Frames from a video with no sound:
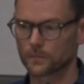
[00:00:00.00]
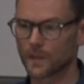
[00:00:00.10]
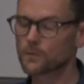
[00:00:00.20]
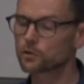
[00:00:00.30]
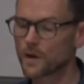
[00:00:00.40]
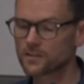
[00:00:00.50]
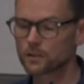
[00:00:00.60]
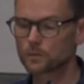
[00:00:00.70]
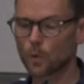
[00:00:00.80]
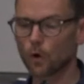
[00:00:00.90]

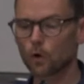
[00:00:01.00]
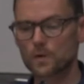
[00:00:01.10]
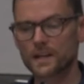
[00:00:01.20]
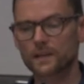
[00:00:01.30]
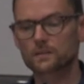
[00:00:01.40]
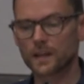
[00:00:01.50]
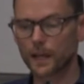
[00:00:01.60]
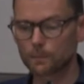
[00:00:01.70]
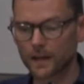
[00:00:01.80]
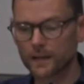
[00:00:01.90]
Demonstrations were already
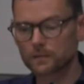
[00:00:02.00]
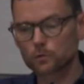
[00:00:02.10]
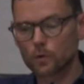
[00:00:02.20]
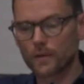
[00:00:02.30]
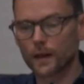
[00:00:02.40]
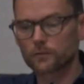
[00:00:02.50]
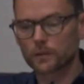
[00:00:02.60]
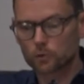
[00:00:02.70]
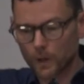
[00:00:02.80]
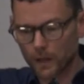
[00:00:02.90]
taking place in
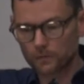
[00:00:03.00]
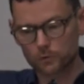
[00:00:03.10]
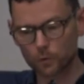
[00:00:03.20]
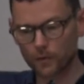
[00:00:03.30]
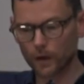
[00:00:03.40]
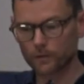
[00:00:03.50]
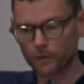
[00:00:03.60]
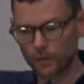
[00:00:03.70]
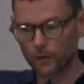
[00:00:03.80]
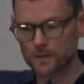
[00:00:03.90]
2012 and
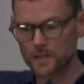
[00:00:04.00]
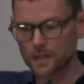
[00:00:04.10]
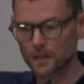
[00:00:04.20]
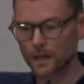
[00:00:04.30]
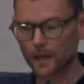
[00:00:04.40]
2013,